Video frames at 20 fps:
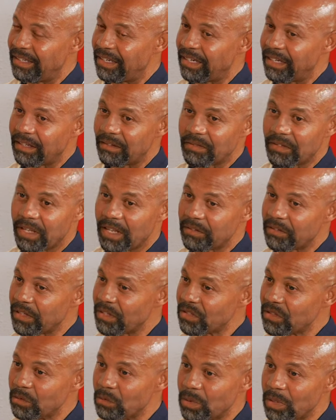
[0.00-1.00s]
I, I think
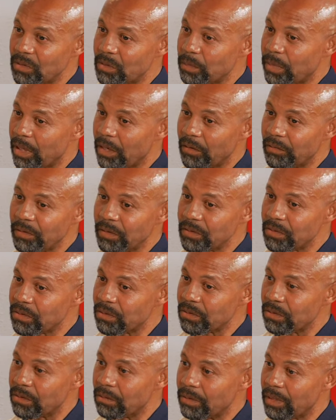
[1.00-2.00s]
it's the most
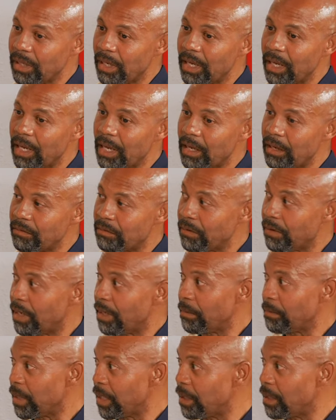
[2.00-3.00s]
powerfulest tool we have.
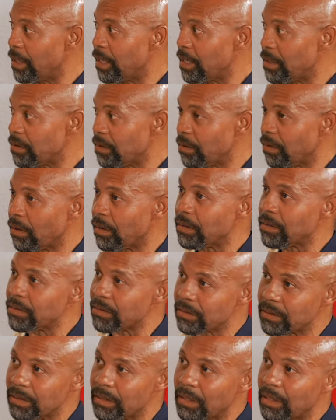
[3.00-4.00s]
I mean, as an
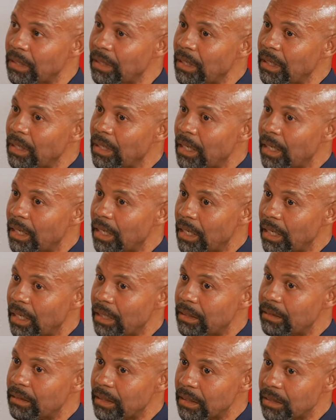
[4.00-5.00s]
artist,
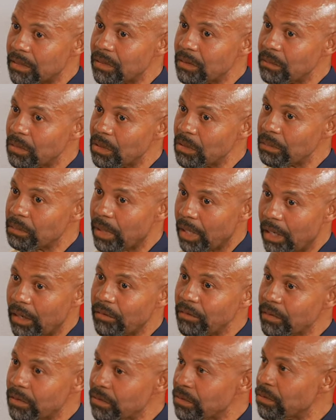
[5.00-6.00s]
I think it's the most
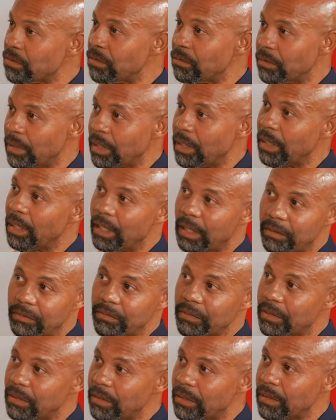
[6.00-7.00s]
powerfulest tool we have.
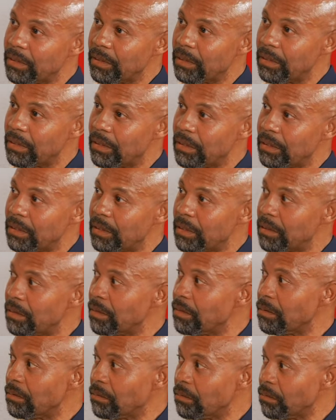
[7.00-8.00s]

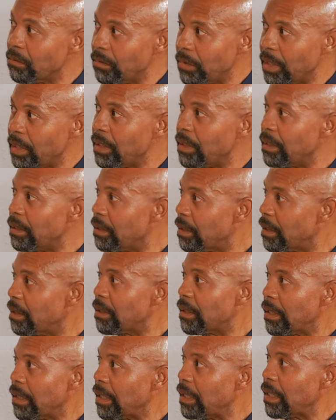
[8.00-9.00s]
We
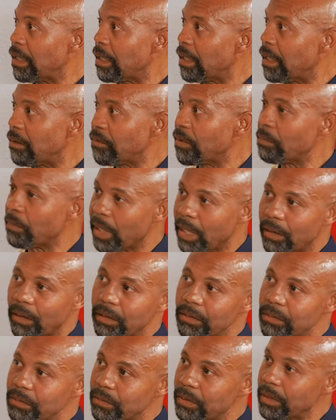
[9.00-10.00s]
have the
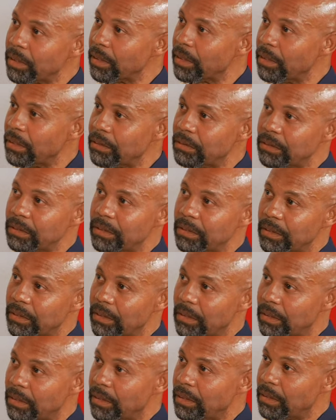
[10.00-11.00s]
power to engage.
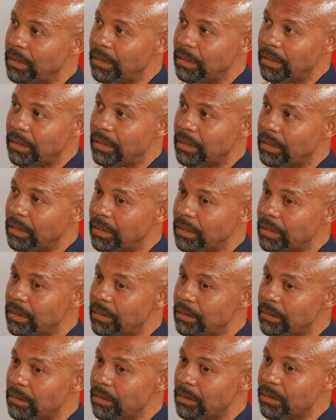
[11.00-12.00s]

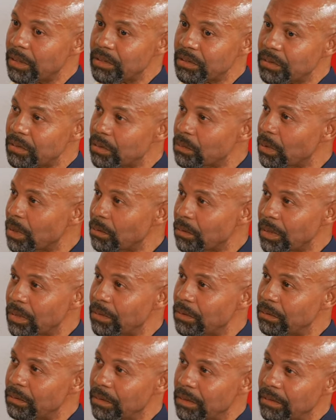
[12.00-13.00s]
And the question is, what do we
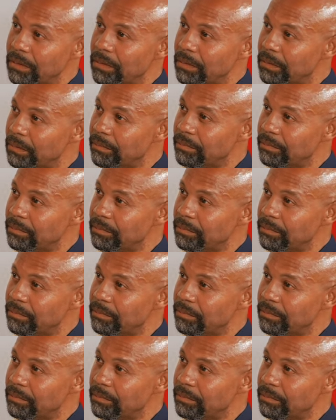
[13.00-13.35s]
do with it?